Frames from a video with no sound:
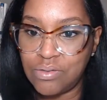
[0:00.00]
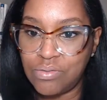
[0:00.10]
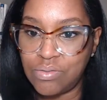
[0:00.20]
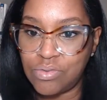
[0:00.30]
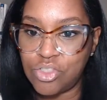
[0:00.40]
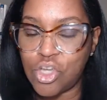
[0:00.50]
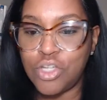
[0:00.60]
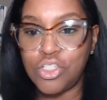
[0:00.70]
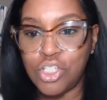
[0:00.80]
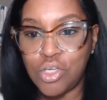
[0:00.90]
Oh,
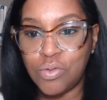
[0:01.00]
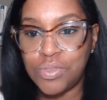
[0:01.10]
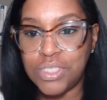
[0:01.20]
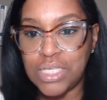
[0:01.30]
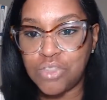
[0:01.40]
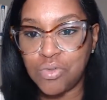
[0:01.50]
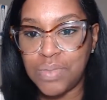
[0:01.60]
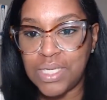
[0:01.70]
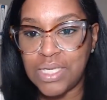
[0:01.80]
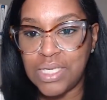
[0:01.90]
Shonda Jones, thanks for
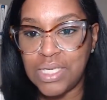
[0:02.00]
being